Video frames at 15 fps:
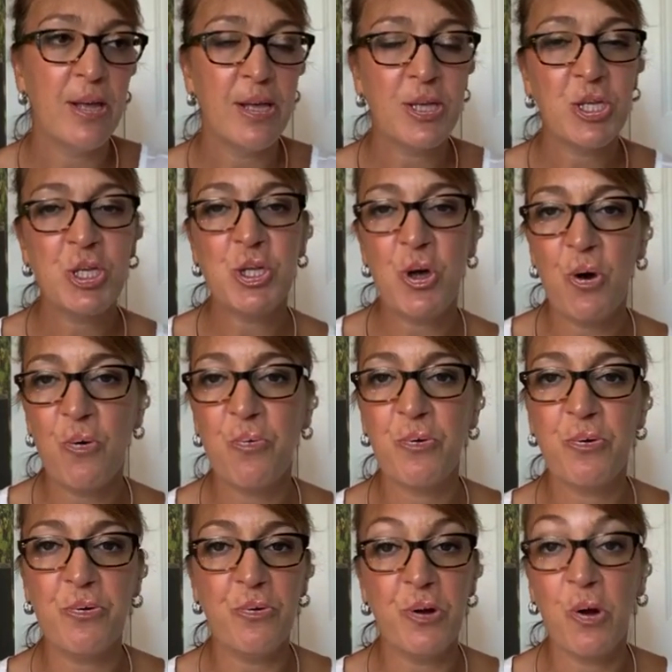so
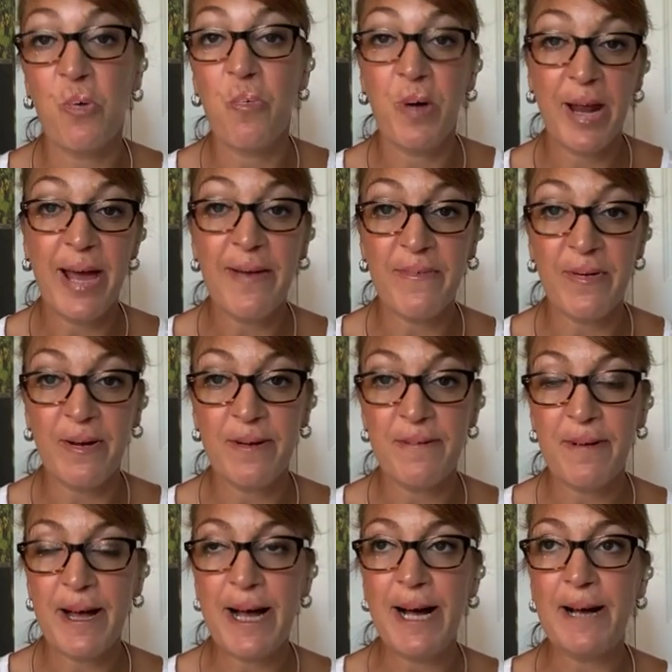rude or whatever
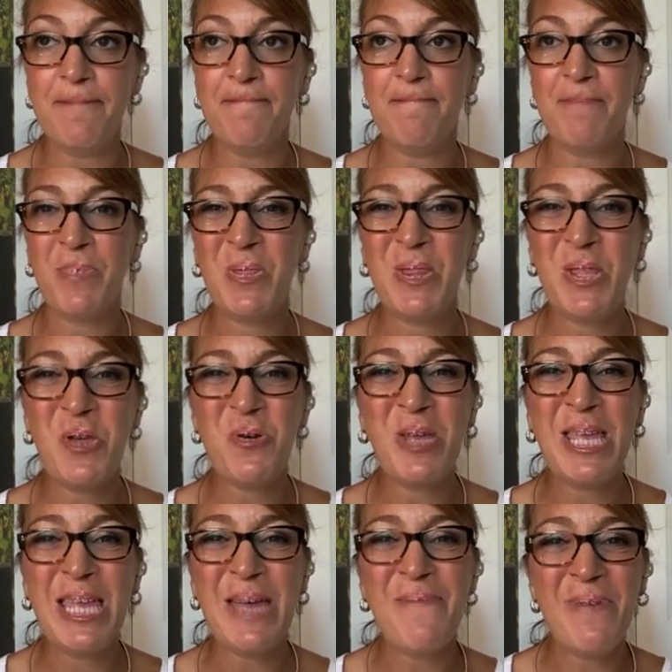um, you're
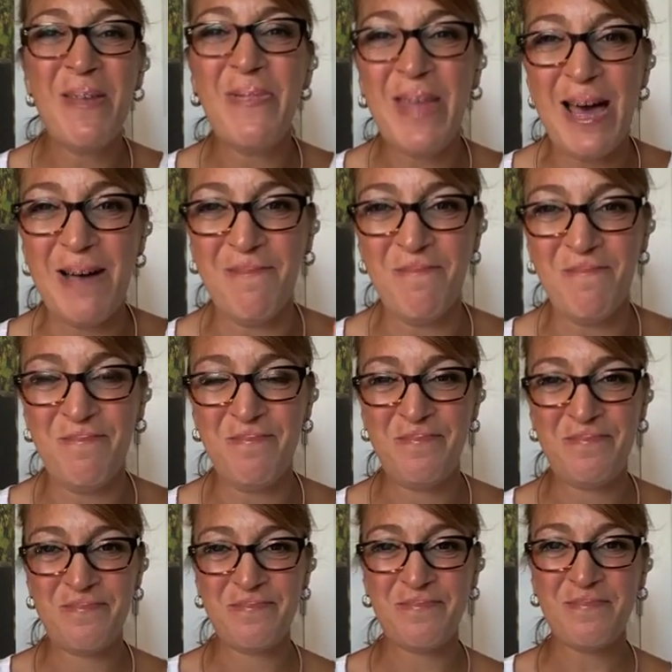giving them
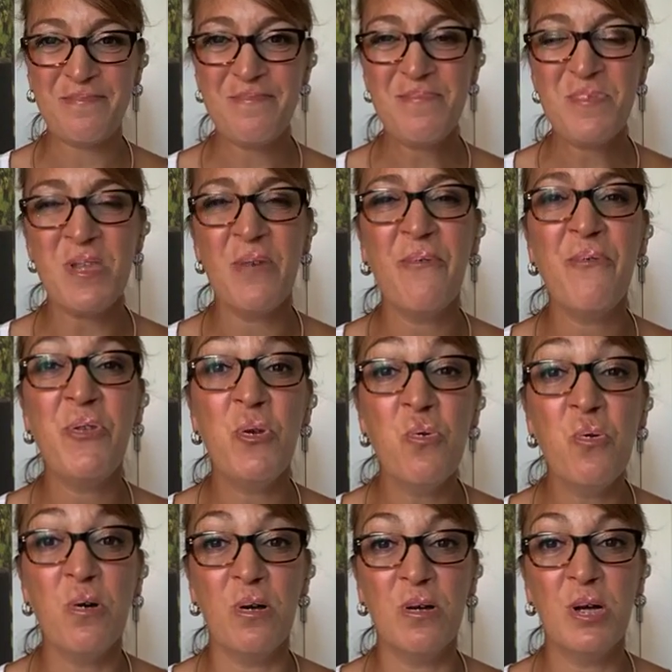
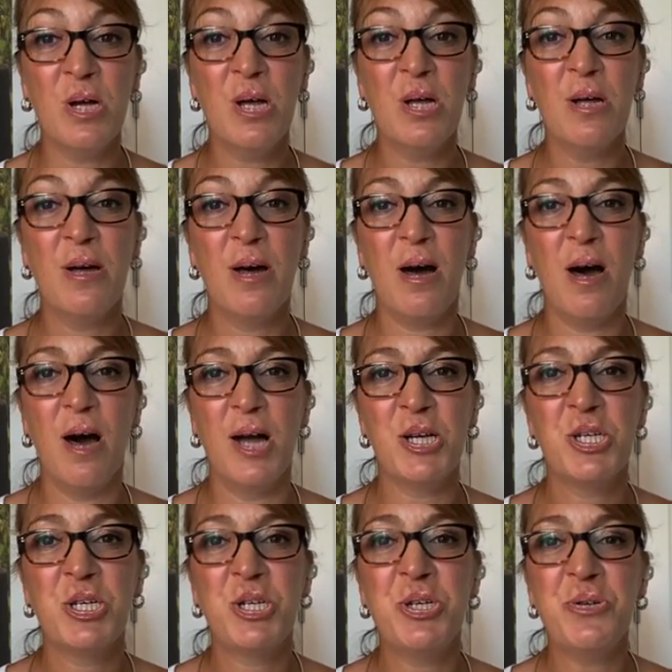fuel uh,
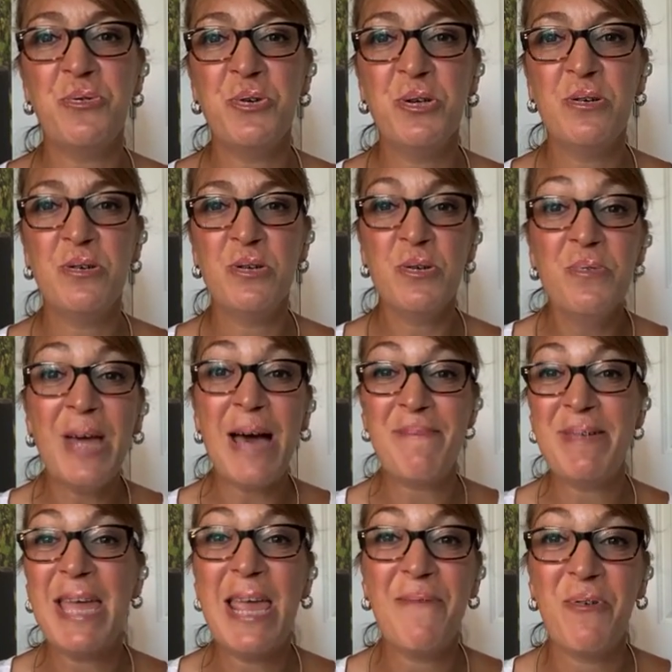to do that
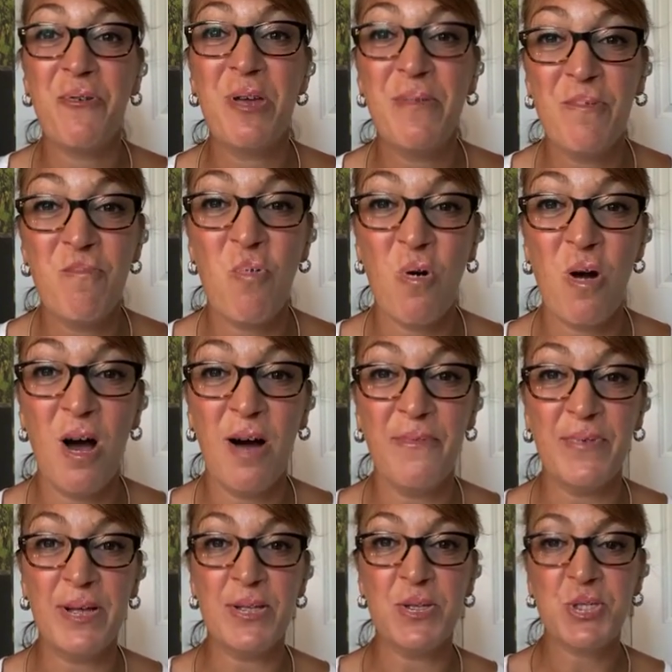behavior even more
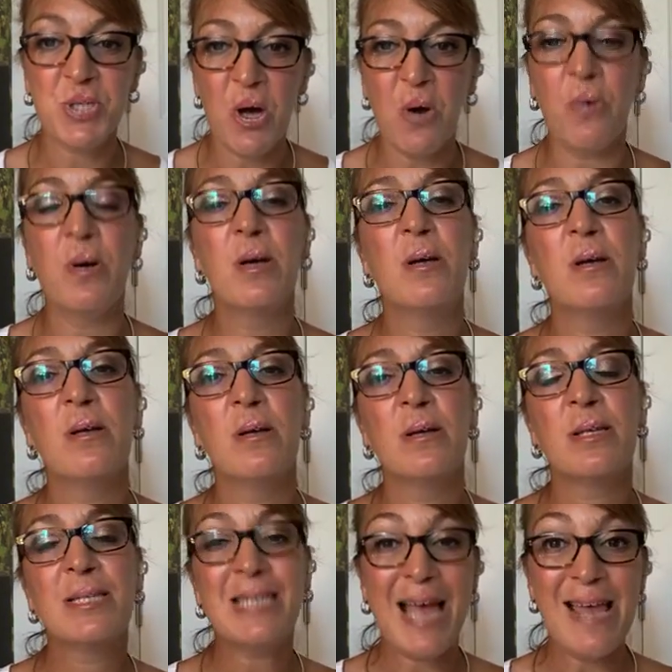often. So,
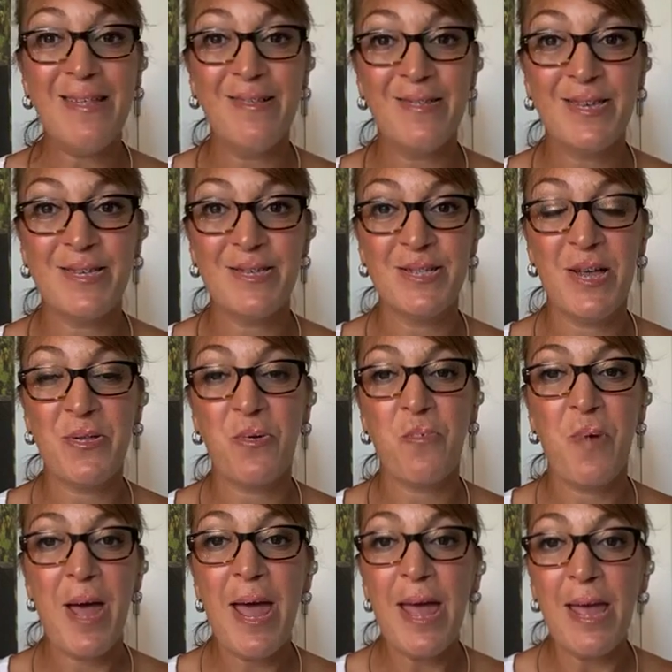silence is another
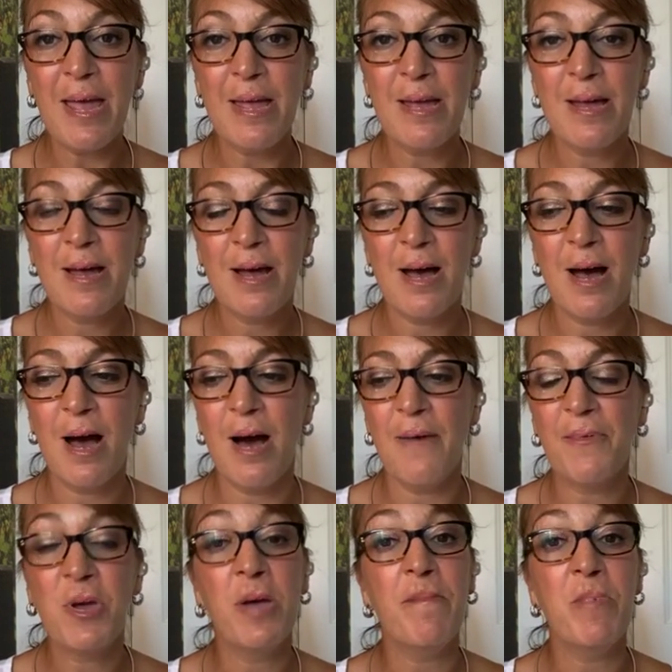way
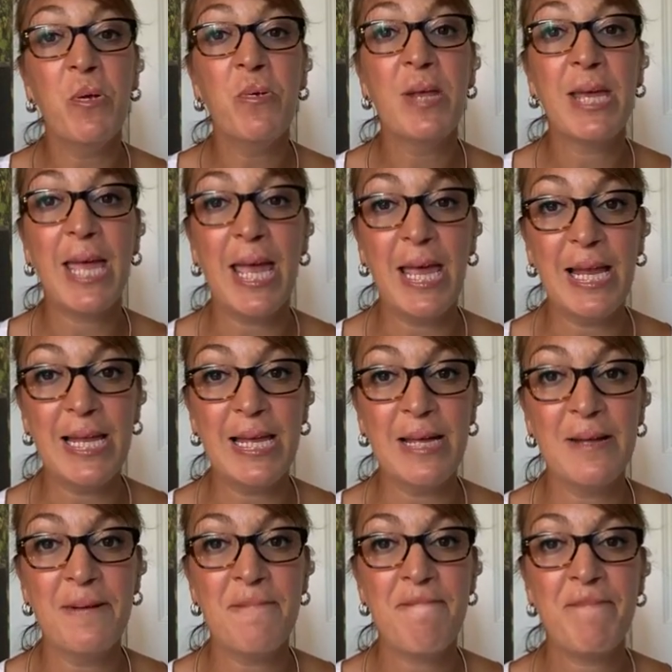of
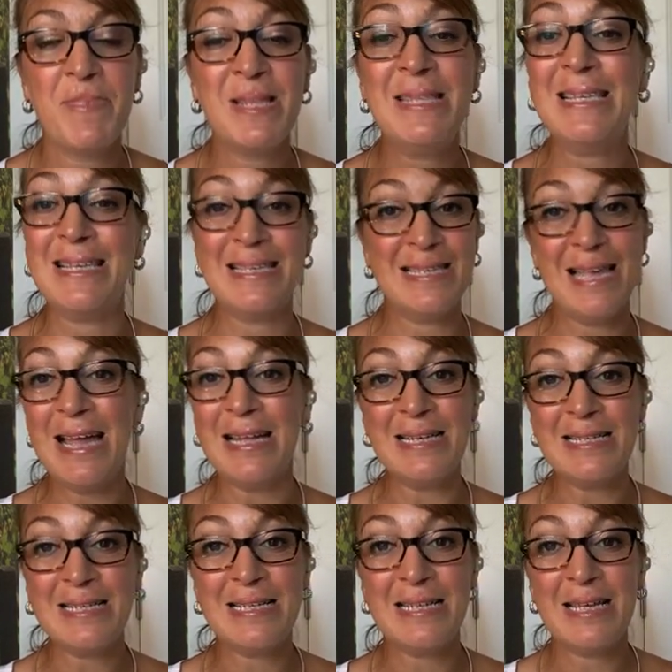communicating
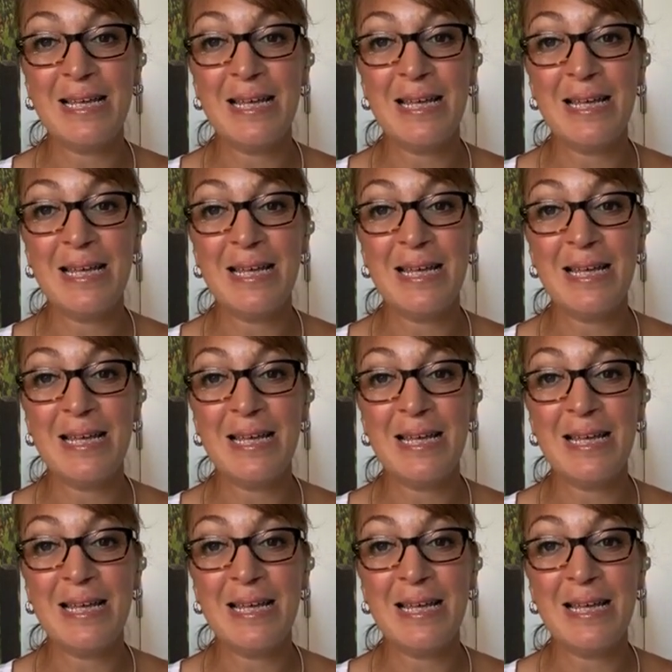dissent